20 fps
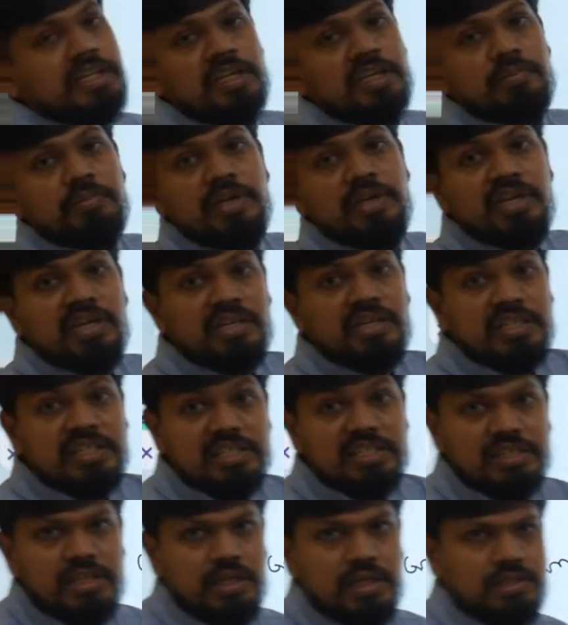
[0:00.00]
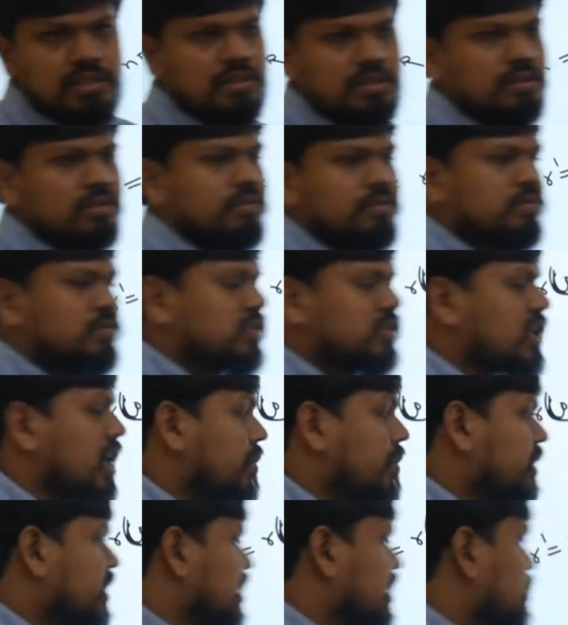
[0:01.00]
mean distance,
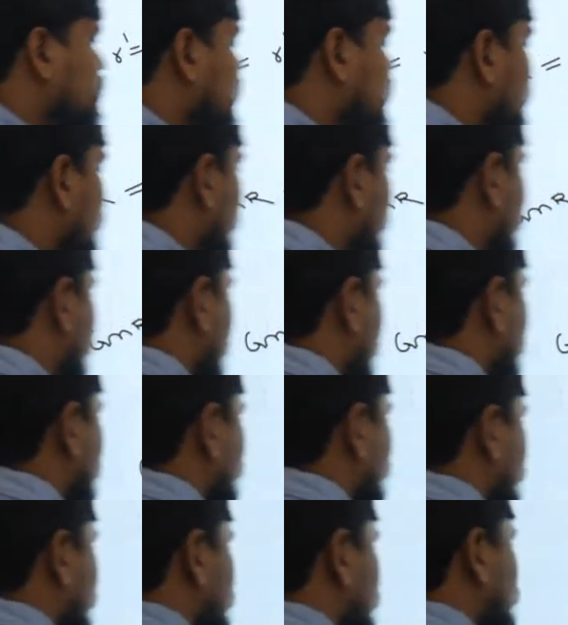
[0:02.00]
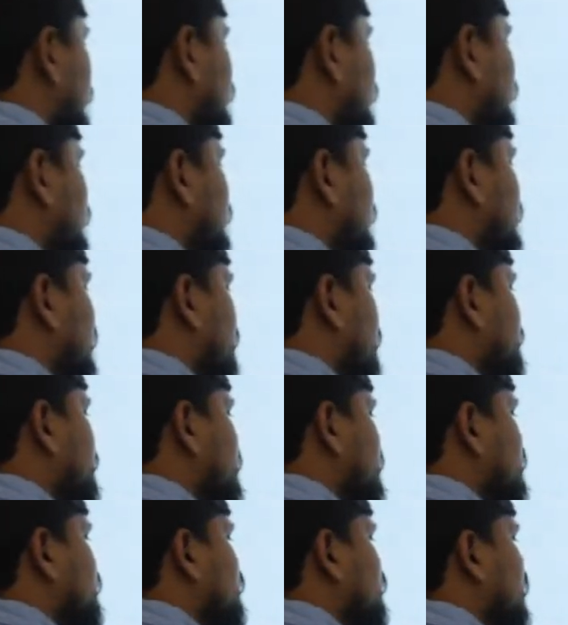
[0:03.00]
geometric mean distance means
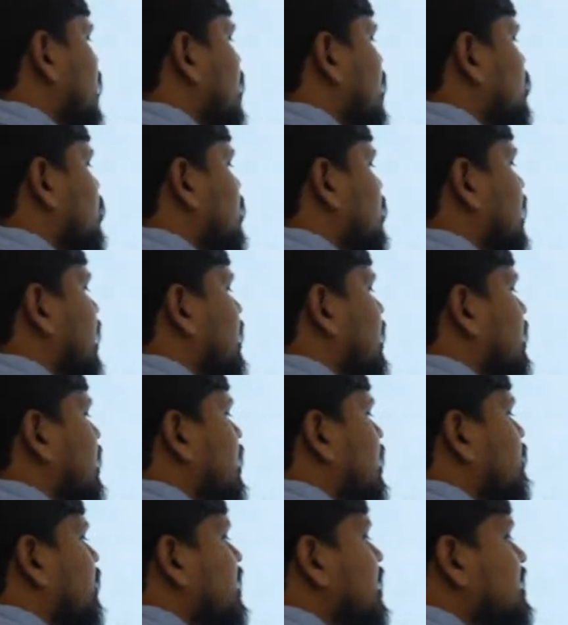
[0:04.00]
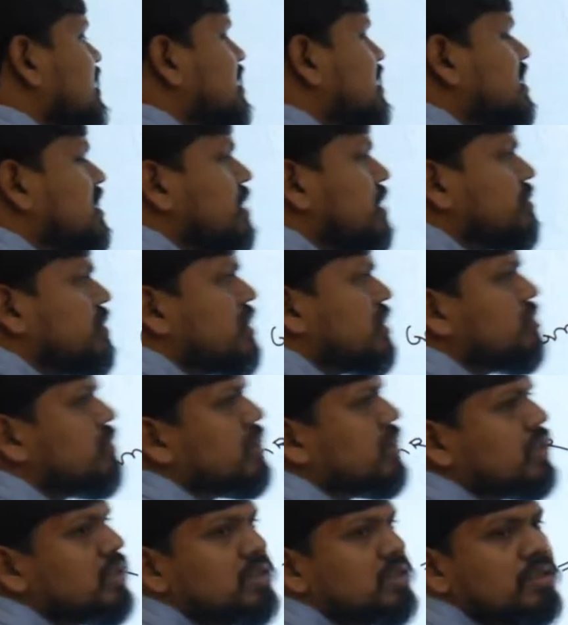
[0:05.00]
GMD we have to calculate. What is GMD
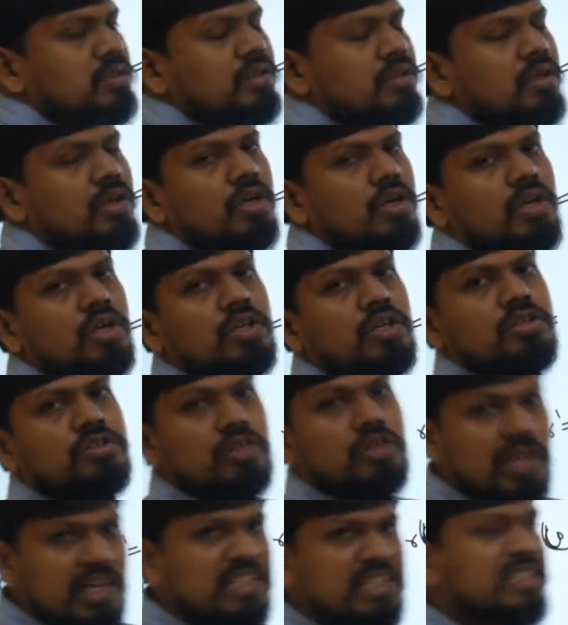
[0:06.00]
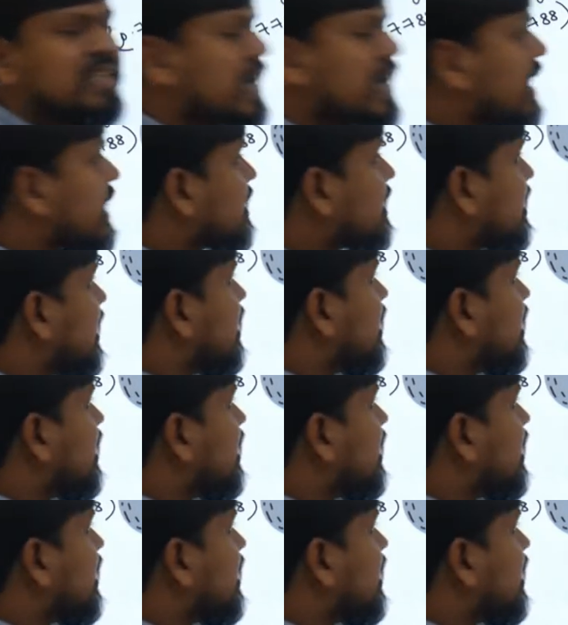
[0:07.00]
means? So let's calculate